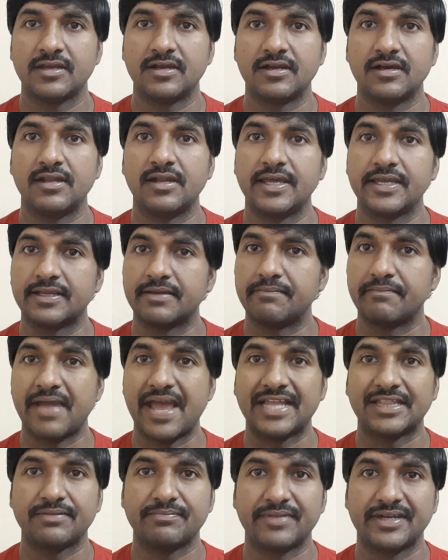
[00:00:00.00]
like
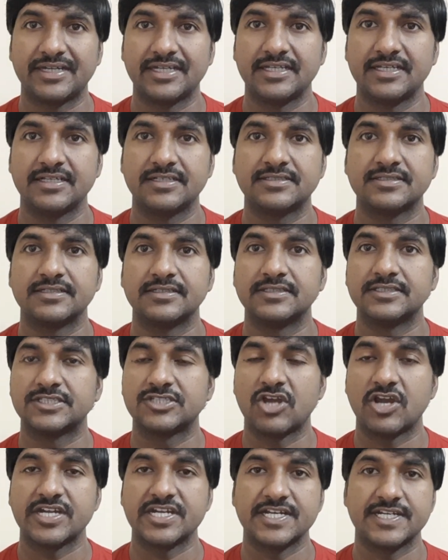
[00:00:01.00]
mathematics,
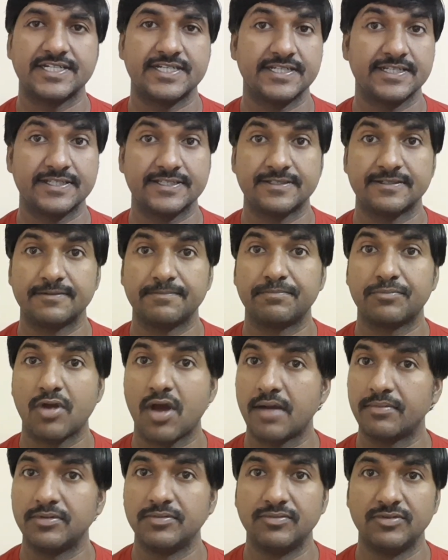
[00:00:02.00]
statistics,
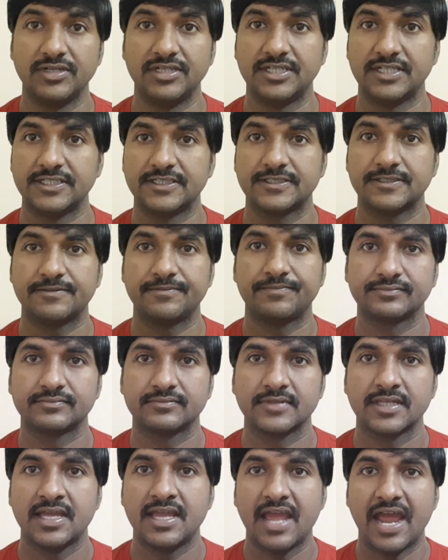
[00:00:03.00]
probabilities.
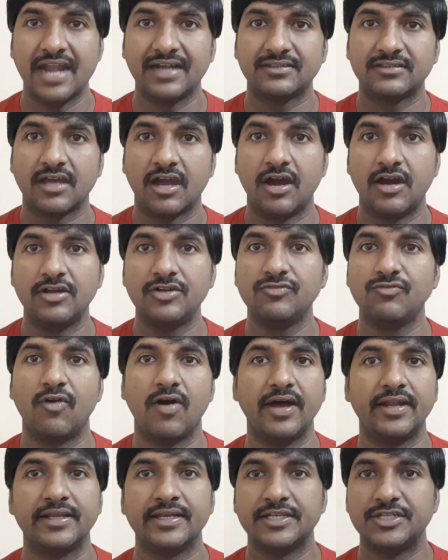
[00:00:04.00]
And third
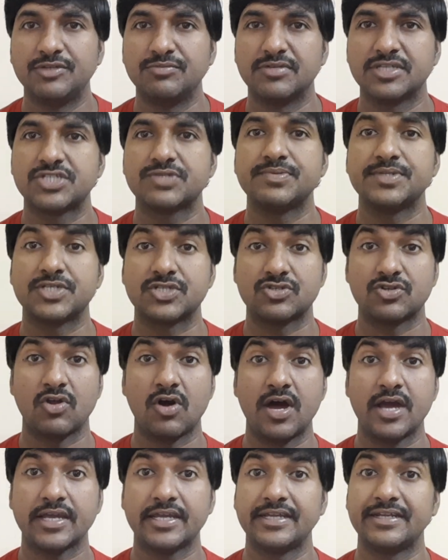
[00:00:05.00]
one, you must be
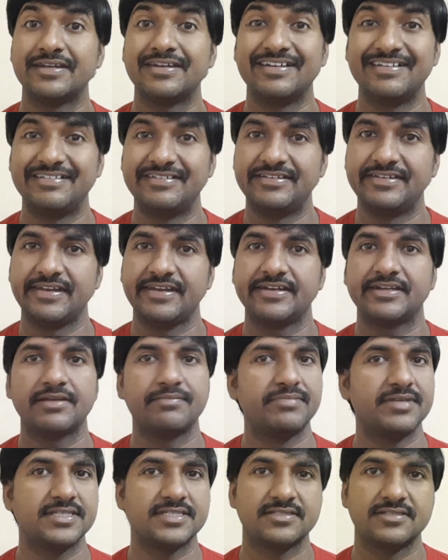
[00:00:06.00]
strong in
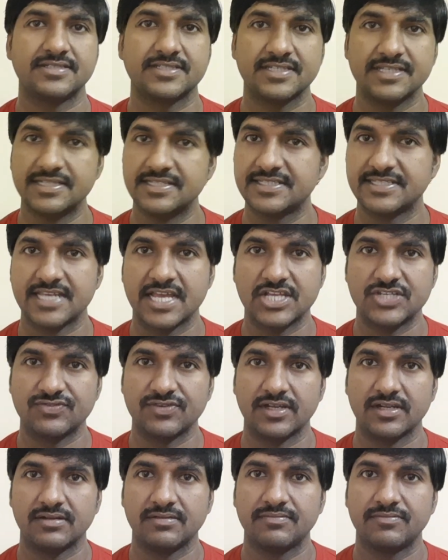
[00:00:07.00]
database skills as
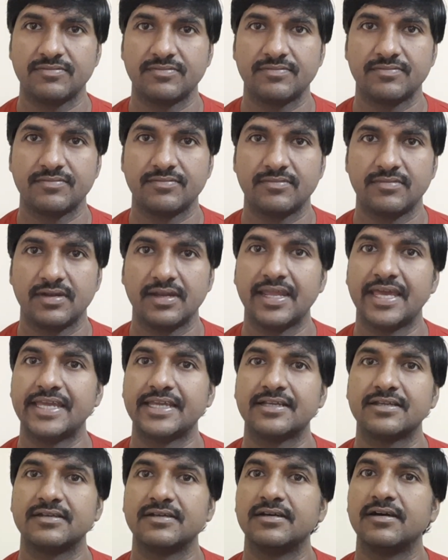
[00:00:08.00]
well,
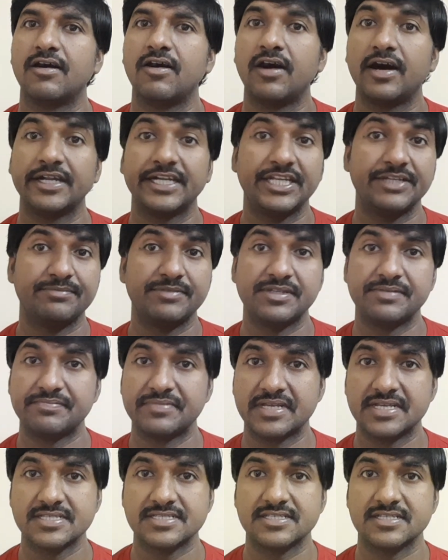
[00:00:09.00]
like
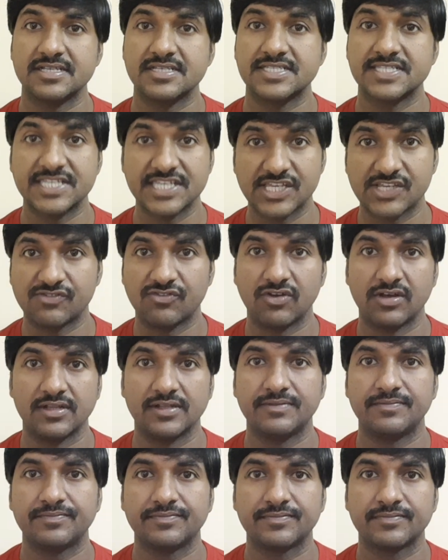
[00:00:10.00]
RDBMS, SQL,